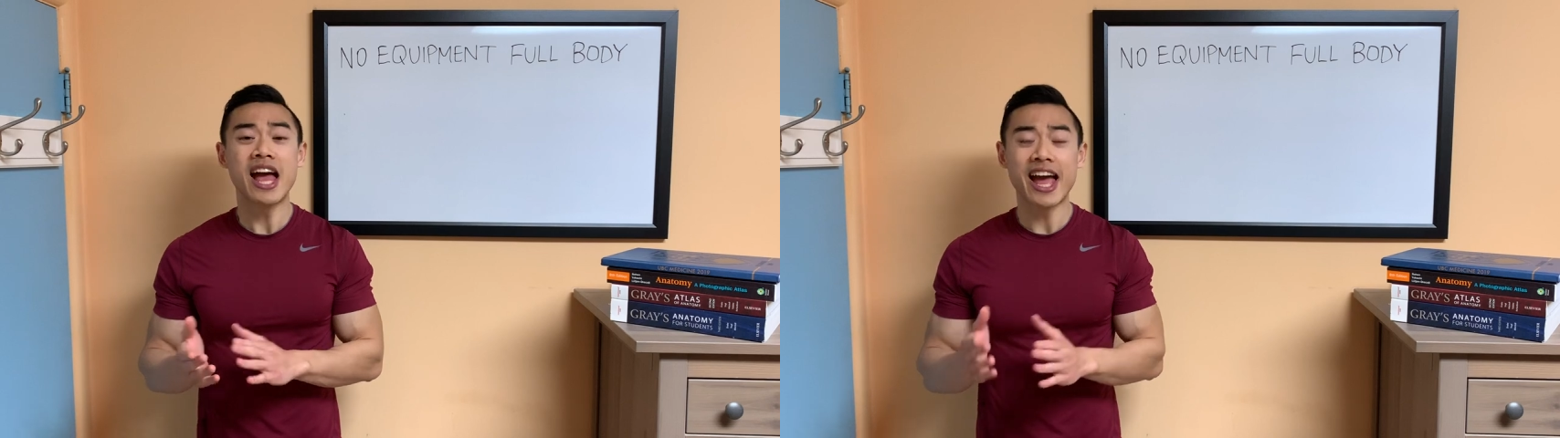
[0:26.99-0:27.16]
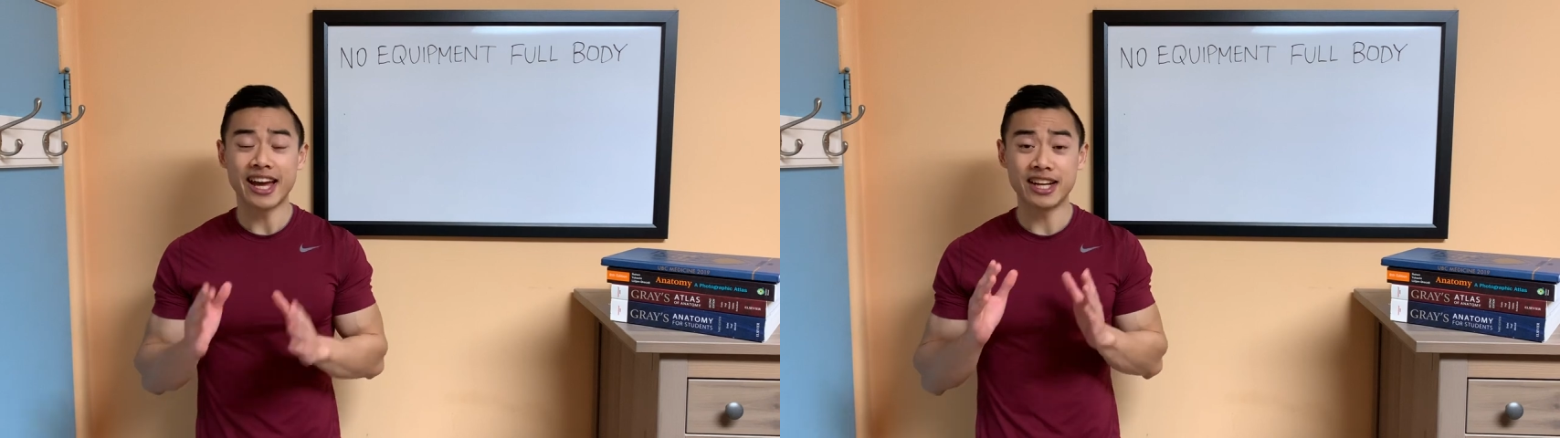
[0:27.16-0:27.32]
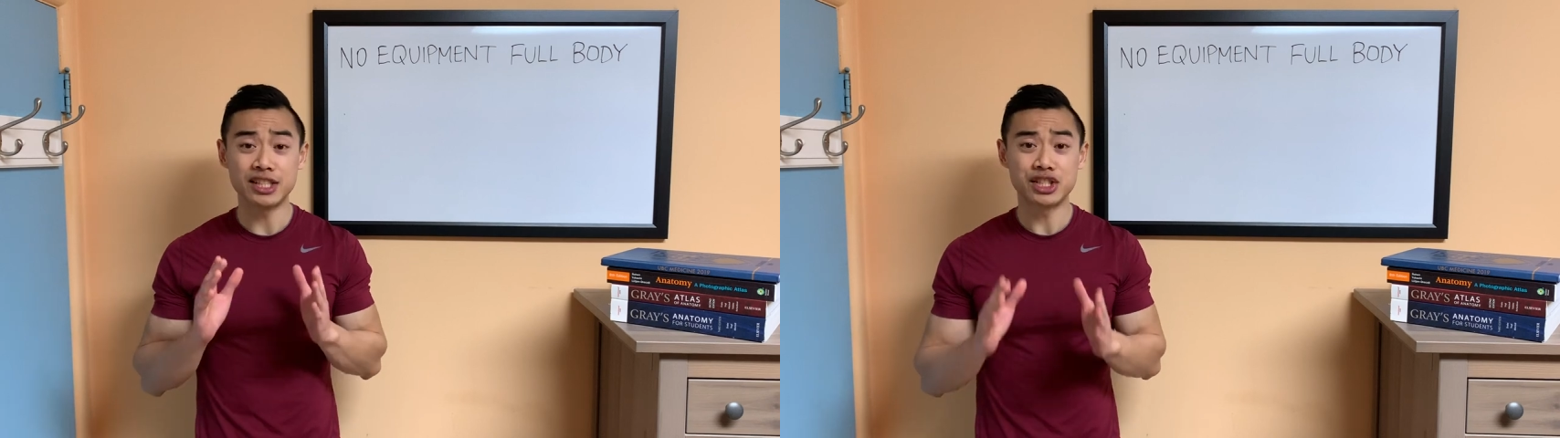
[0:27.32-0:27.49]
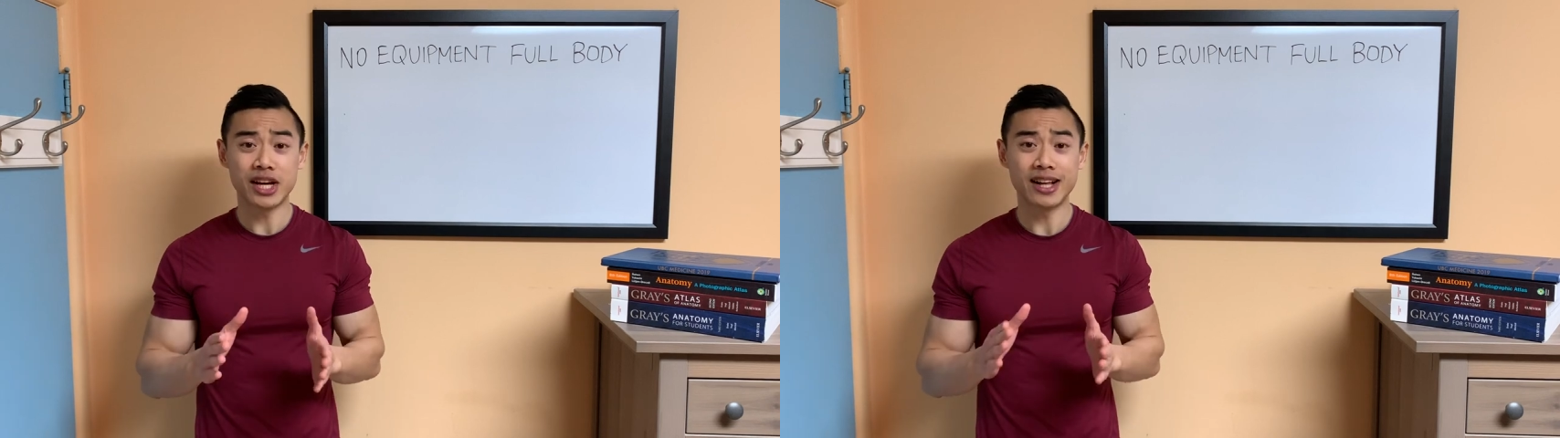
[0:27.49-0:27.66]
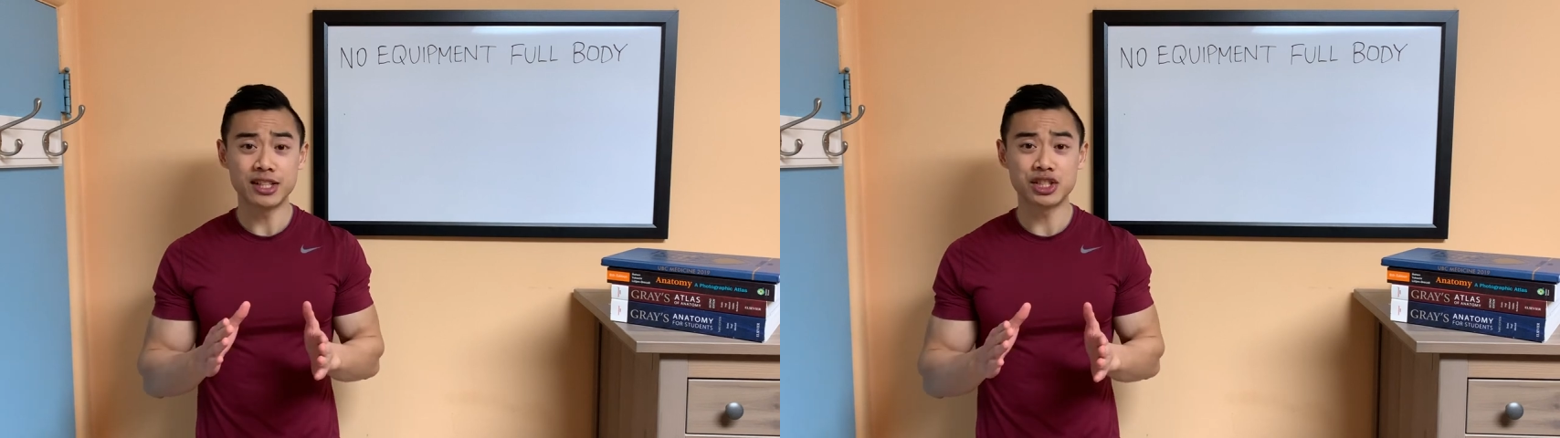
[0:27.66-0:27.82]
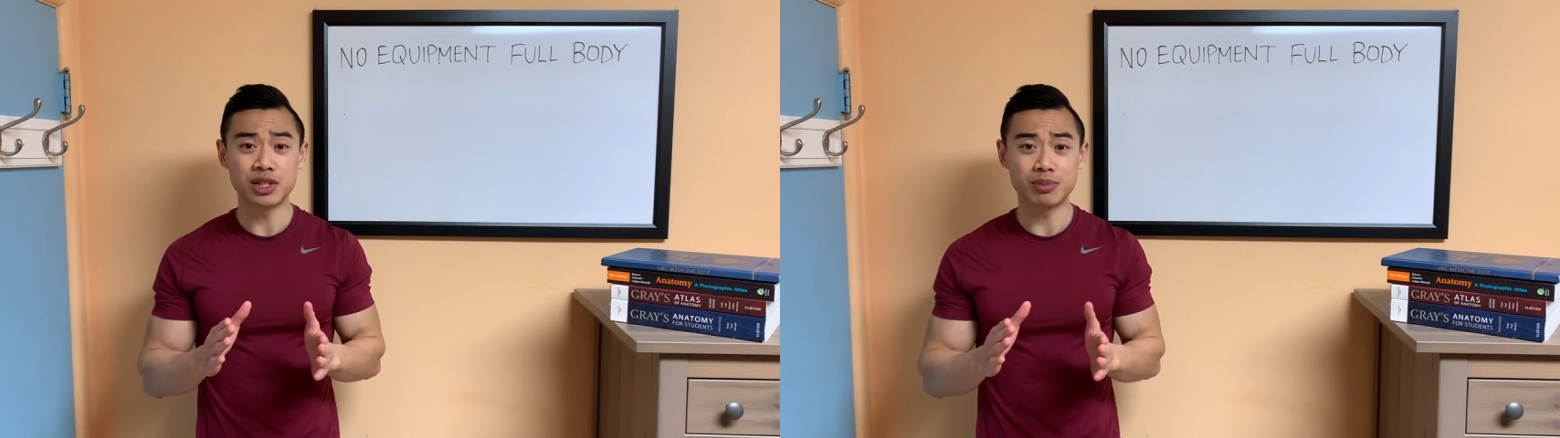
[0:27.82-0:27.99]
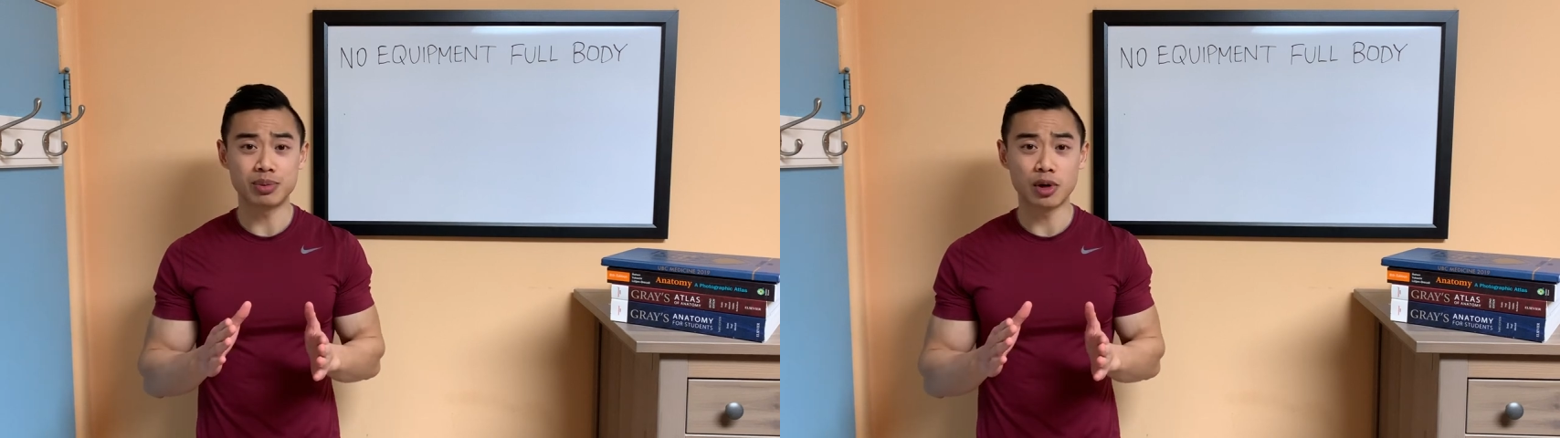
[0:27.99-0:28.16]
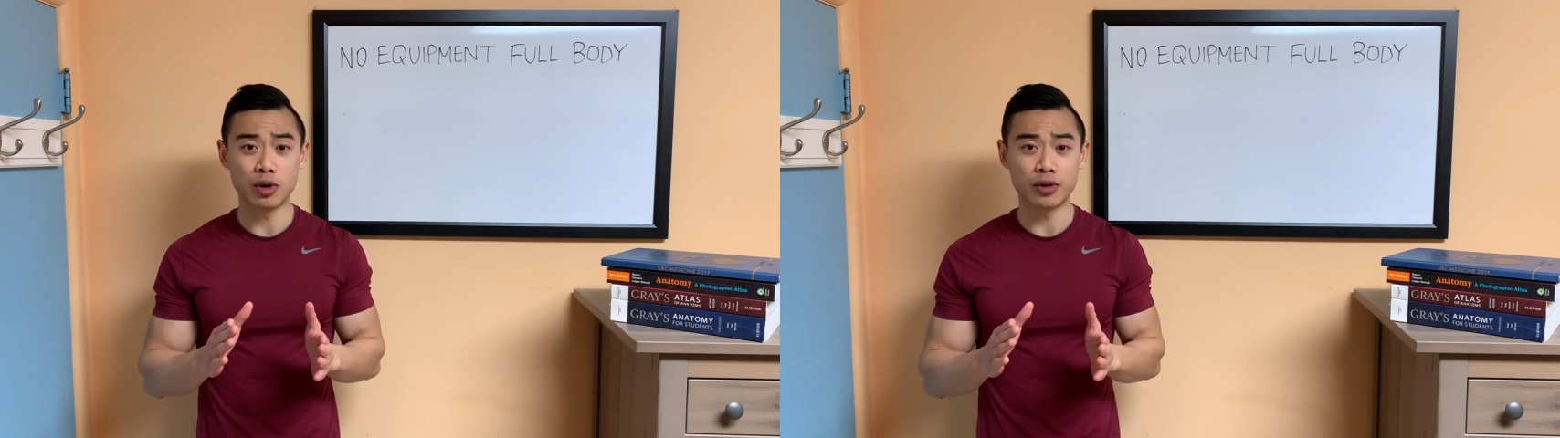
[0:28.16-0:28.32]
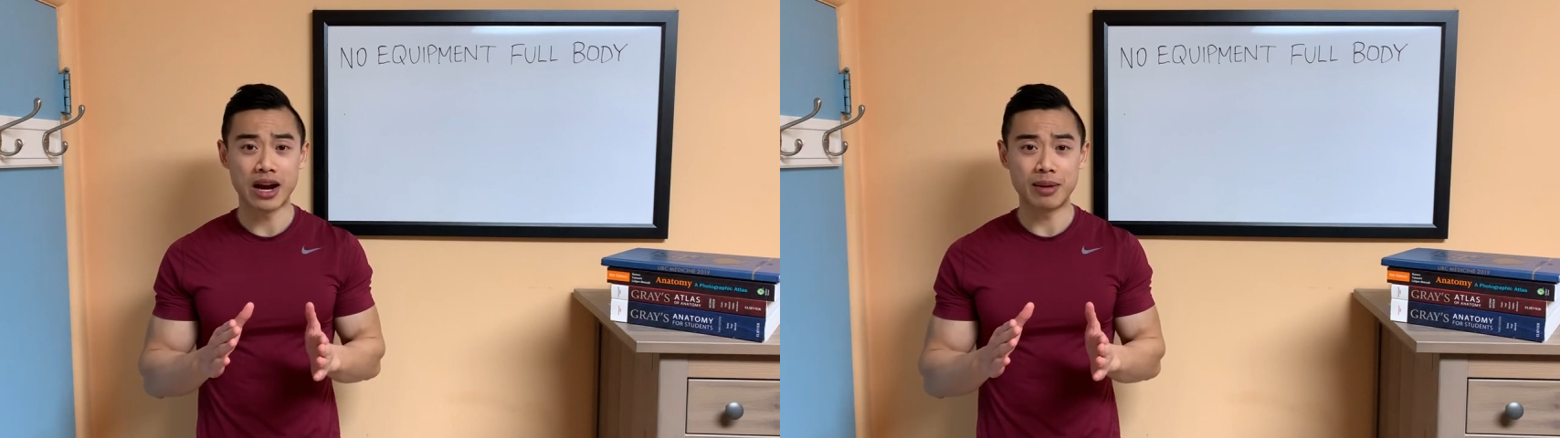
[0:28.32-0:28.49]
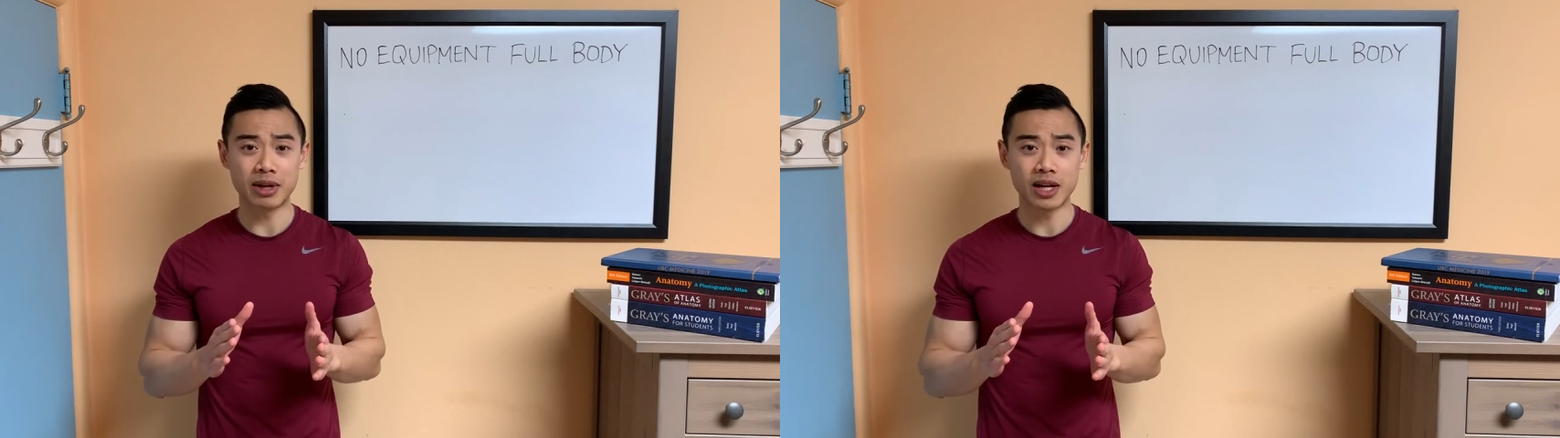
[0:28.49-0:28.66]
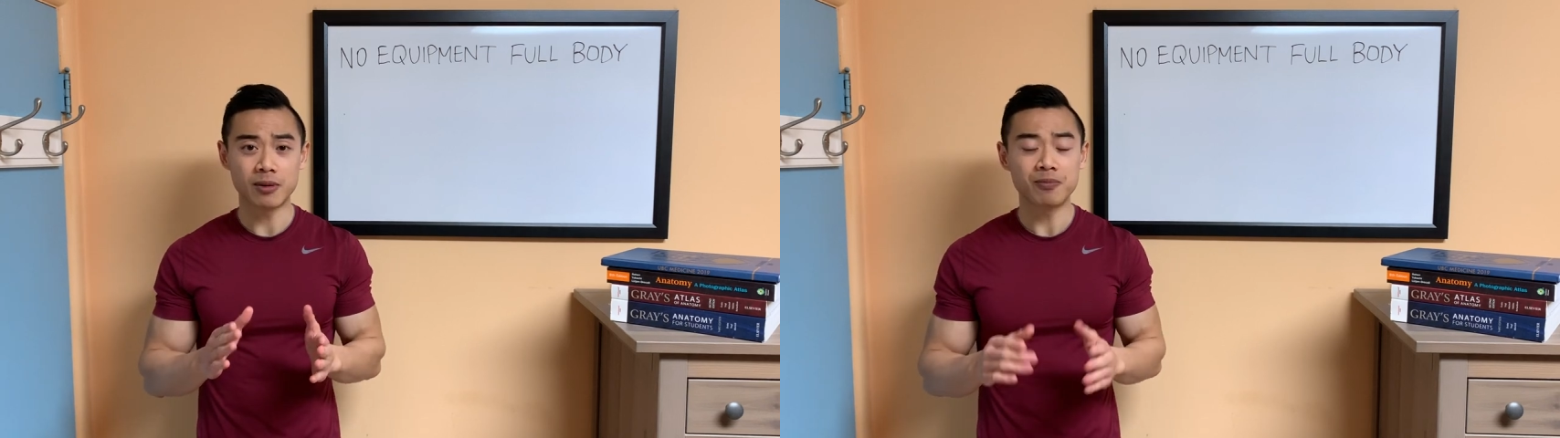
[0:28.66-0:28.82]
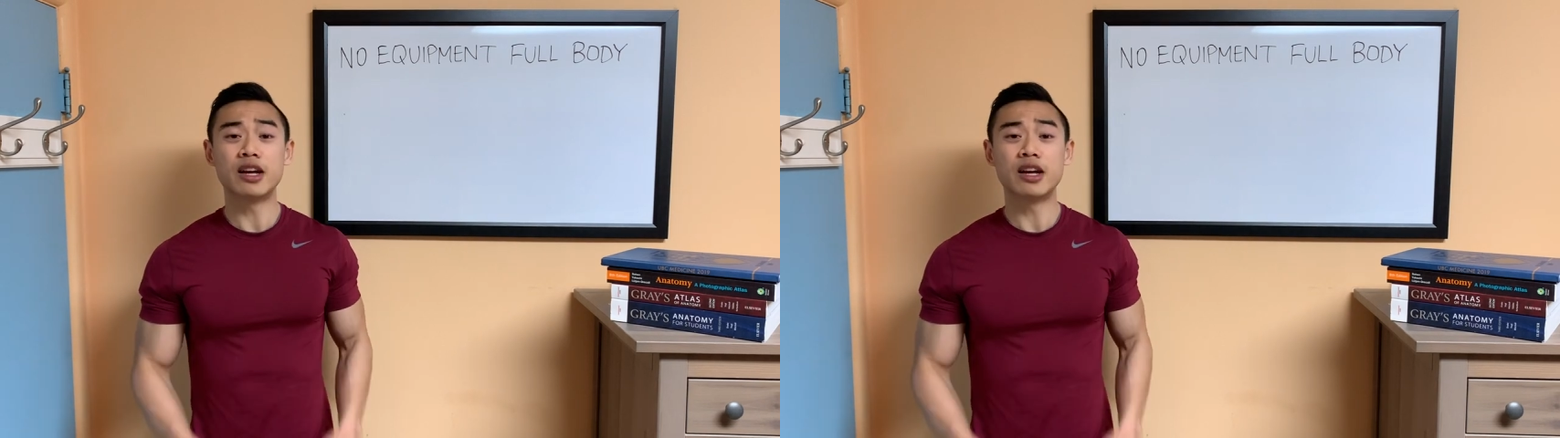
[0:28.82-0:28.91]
and intelligent programming.